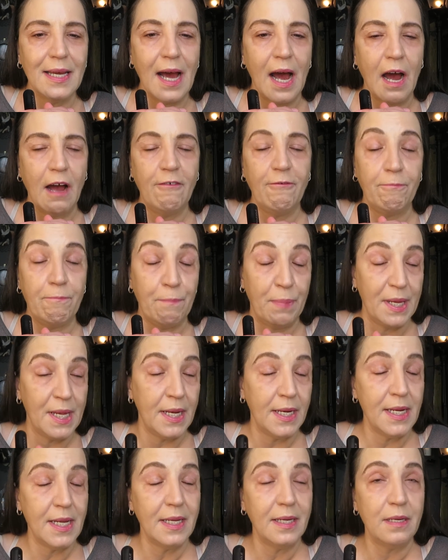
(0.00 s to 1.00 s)
I've
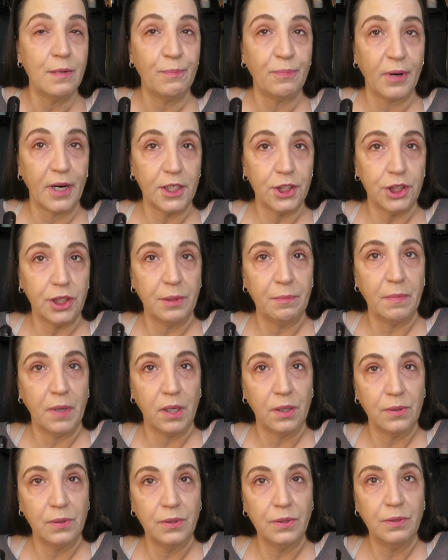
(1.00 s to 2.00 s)
been in depression
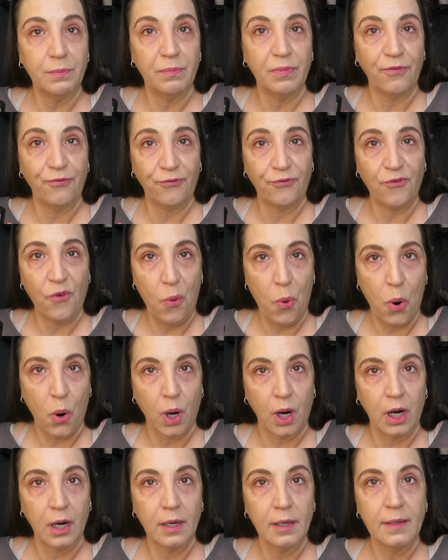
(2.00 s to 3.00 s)
mode
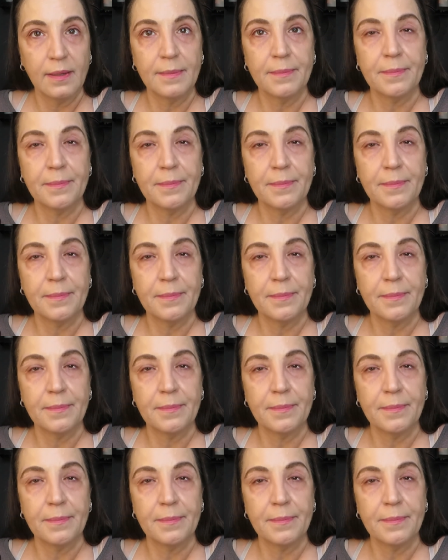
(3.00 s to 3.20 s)
before,